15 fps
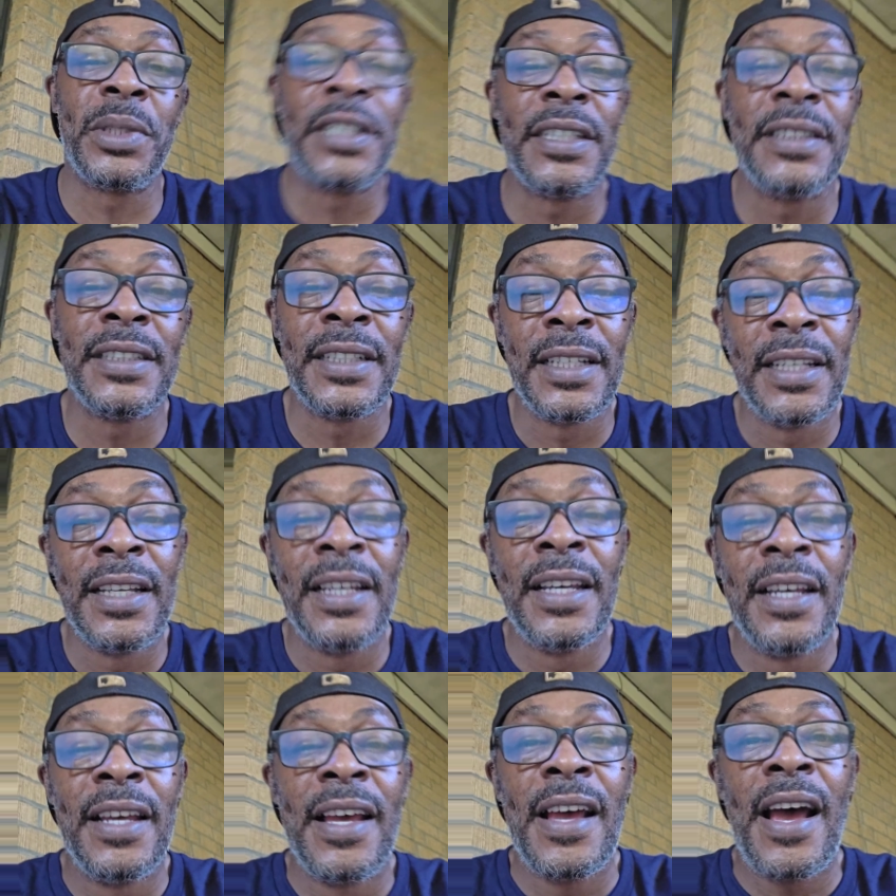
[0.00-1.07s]
But
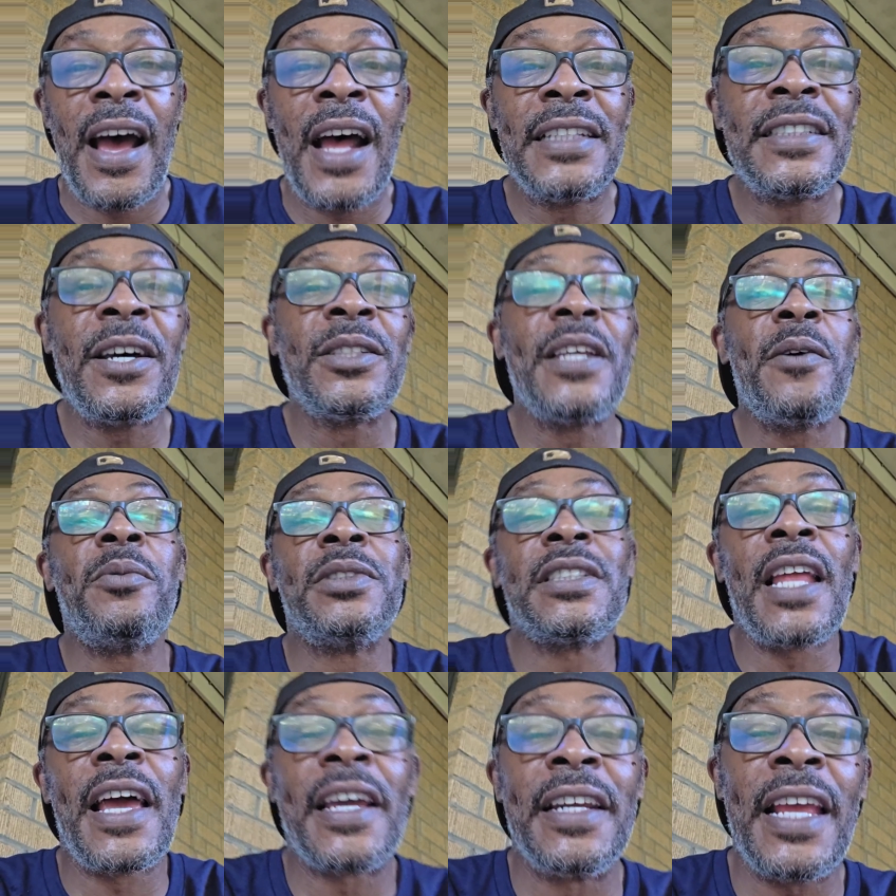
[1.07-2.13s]
I thought that
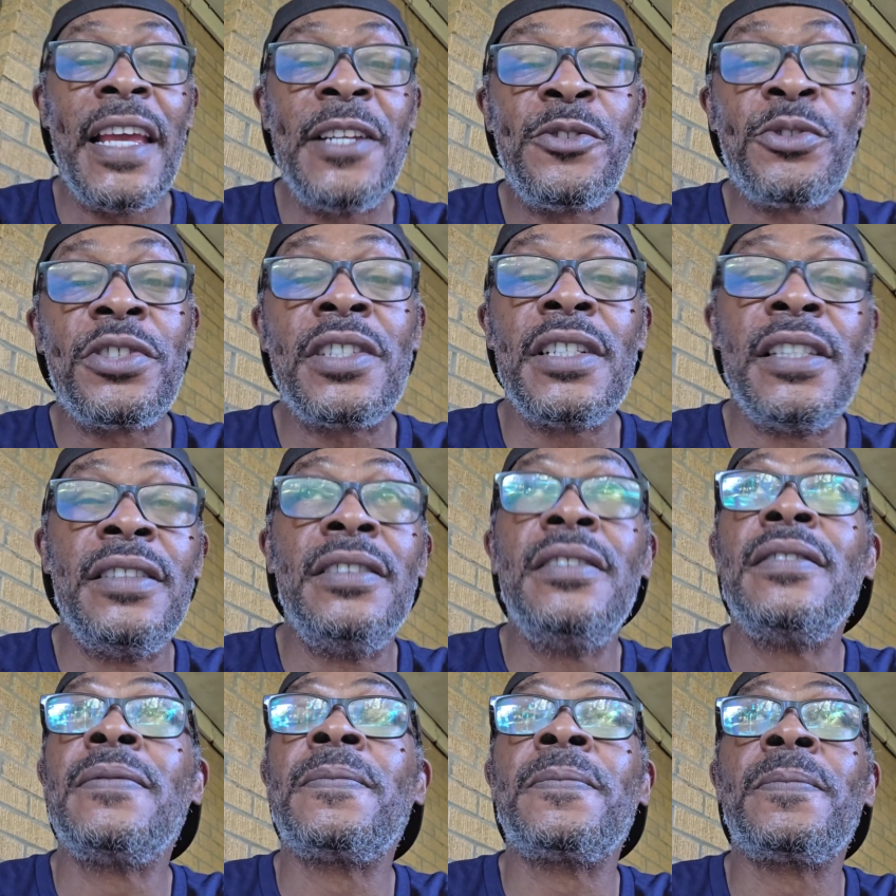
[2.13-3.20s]
was like an interesting